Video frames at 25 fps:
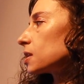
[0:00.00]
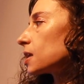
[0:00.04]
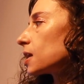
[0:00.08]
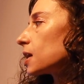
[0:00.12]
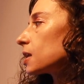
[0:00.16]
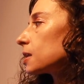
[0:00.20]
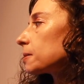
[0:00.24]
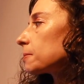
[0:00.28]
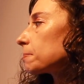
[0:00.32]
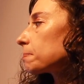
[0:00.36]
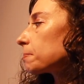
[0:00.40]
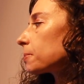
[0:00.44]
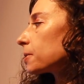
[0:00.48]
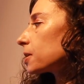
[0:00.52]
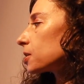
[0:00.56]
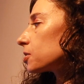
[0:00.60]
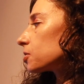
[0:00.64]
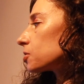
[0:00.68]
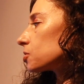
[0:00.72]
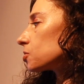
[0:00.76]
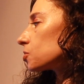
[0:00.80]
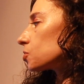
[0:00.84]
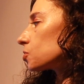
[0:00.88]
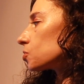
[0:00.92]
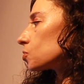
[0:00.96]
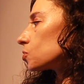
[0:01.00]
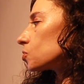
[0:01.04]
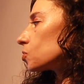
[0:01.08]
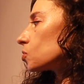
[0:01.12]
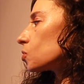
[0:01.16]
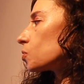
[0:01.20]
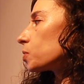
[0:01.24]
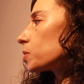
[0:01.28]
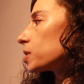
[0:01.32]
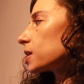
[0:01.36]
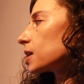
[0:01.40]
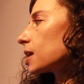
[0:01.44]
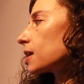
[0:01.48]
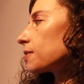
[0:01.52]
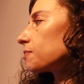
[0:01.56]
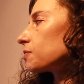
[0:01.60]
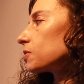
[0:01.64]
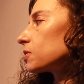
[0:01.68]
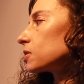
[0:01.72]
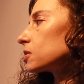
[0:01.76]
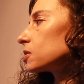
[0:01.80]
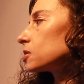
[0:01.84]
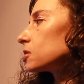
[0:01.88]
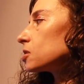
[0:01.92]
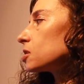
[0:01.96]
Then in pattern 2 we have
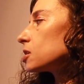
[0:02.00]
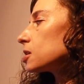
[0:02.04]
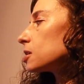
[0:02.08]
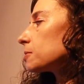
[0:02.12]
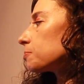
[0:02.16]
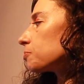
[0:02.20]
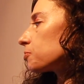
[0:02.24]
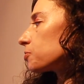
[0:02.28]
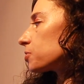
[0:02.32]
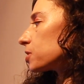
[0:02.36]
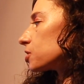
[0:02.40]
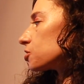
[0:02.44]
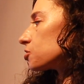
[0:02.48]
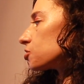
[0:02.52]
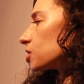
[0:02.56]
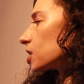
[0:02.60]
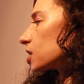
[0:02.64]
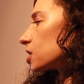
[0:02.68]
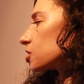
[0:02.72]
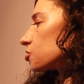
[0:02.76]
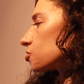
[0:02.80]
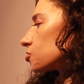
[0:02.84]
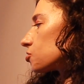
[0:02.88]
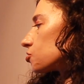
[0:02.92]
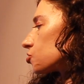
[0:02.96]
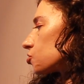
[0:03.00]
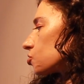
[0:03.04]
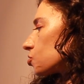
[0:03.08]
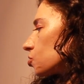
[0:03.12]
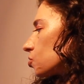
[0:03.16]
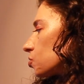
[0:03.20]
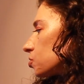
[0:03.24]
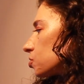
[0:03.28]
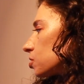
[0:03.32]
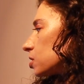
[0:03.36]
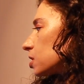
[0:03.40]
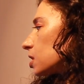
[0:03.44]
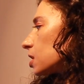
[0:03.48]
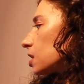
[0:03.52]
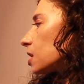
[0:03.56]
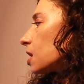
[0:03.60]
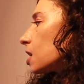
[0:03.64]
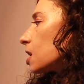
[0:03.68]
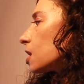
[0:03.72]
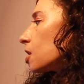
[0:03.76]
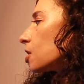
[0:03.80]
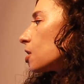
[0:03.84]
an early pre-ejection shortening